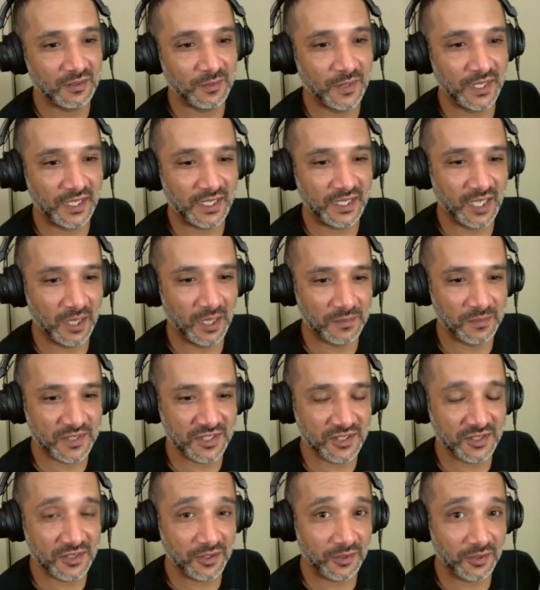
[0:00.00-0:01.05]
when it comes
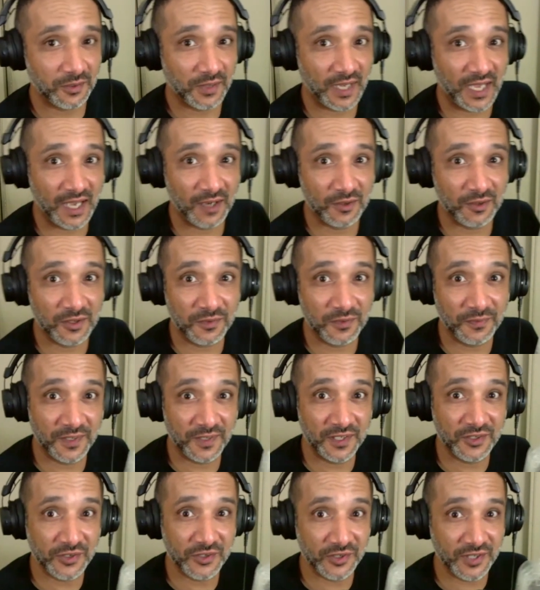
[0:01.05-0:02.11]
to how you
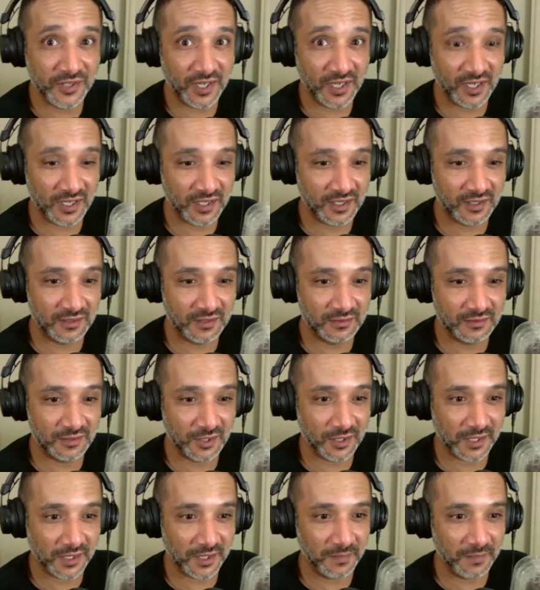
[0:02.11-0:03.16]
feed your dog
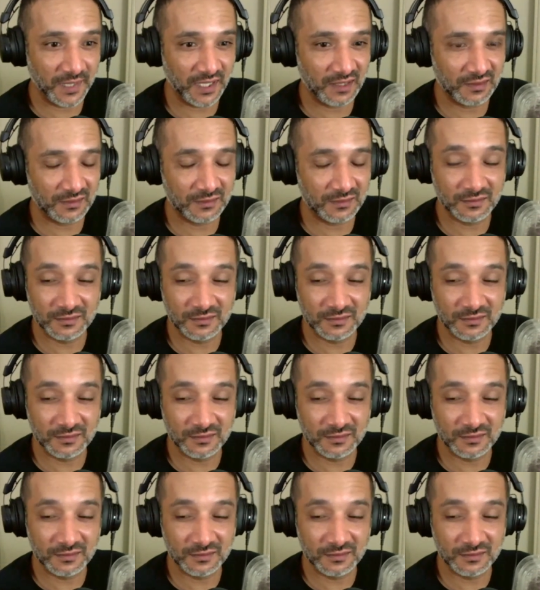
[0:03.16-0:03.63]
organ meat.